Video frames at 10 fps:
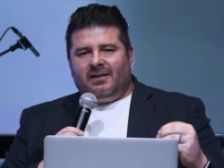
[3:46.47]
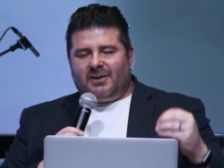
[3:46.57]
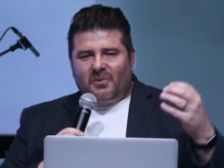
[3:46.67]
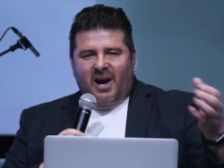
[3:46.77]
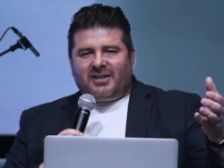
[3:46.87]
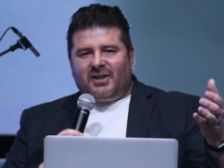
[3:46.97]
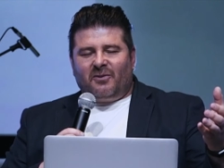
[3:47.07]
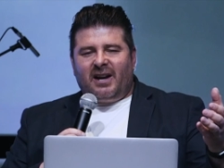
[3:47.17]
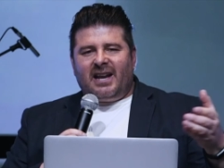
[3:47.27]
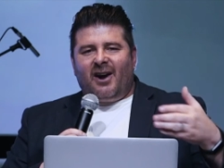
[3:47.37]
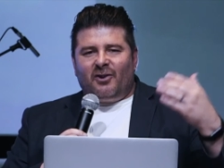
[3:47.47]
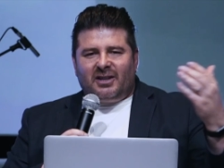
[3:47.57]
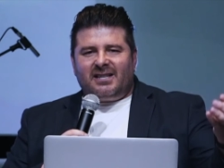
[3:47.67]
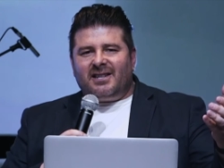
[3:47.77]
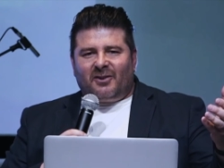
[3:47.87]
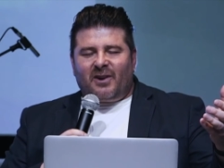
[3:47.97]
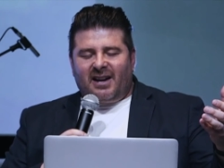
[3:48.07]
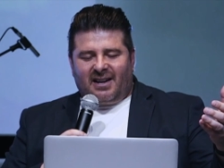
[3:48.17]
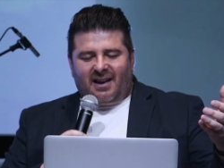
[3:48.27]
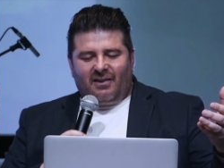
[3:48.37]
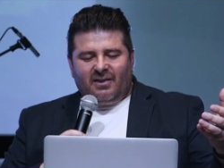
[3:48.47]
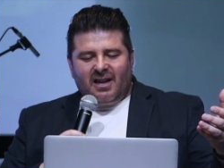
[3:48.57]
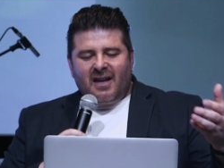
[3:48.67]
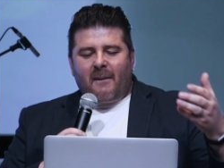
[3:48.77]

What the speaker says: that's watching right now or listening right now